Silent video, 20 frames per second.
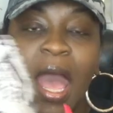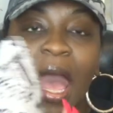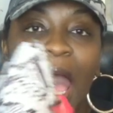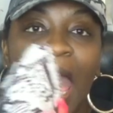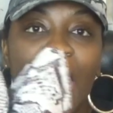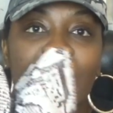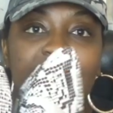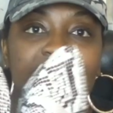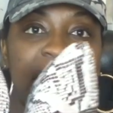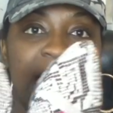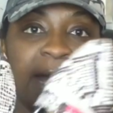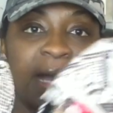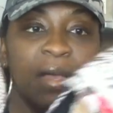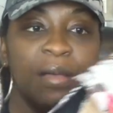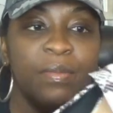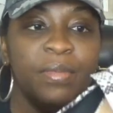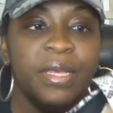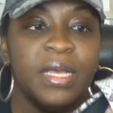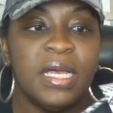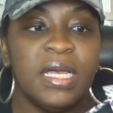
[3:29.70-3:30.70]
I like
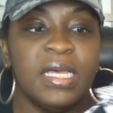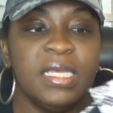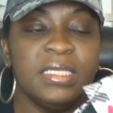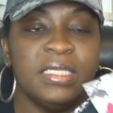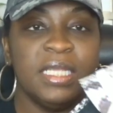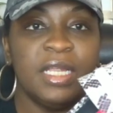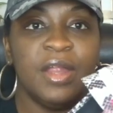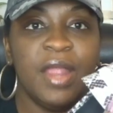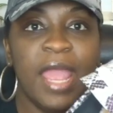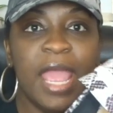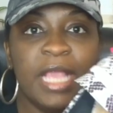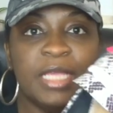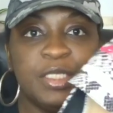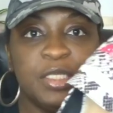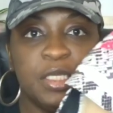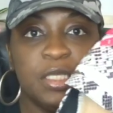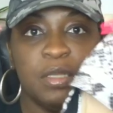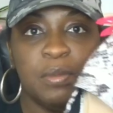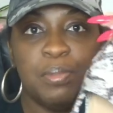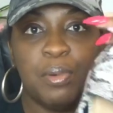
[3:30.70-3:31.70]
them because they're
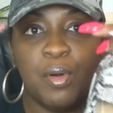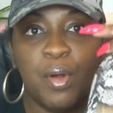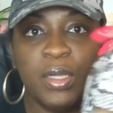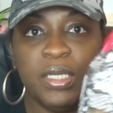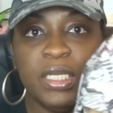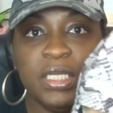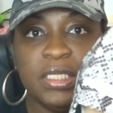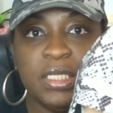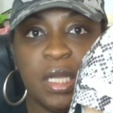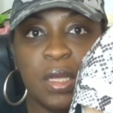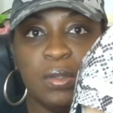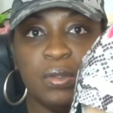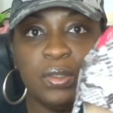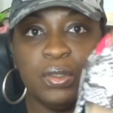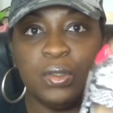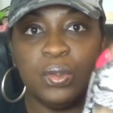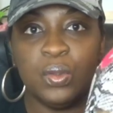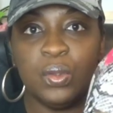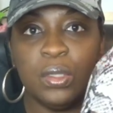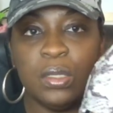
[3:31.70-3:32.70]
actually the pointy toe
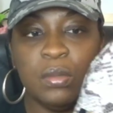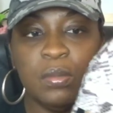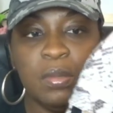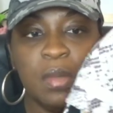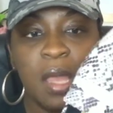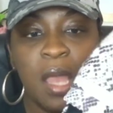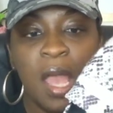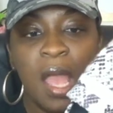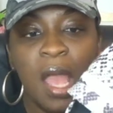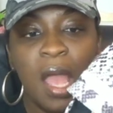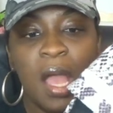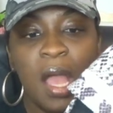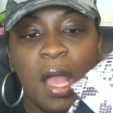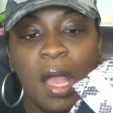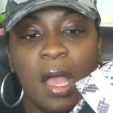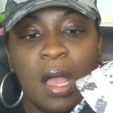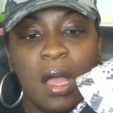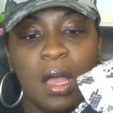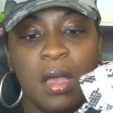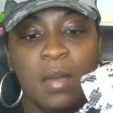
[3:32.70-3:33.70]
to them,
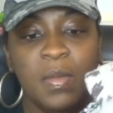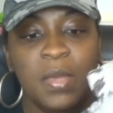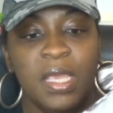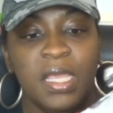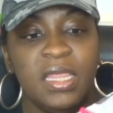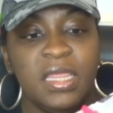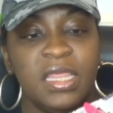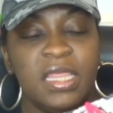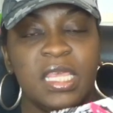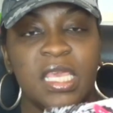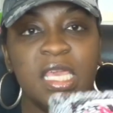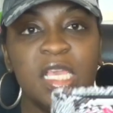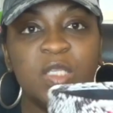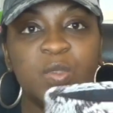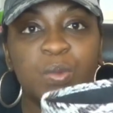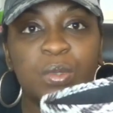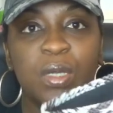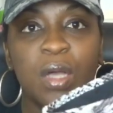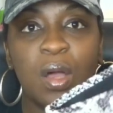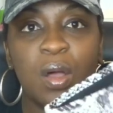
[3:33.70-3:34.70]
um, and
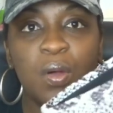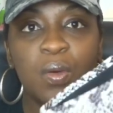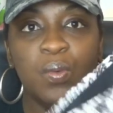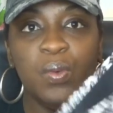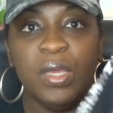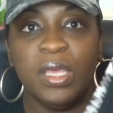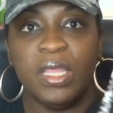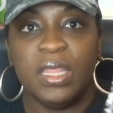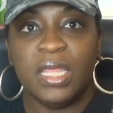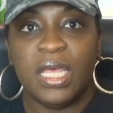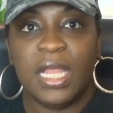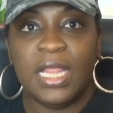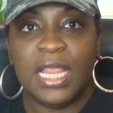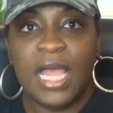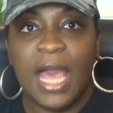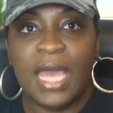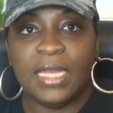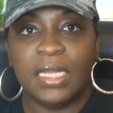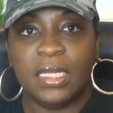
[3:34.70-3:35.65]
these will go with a lot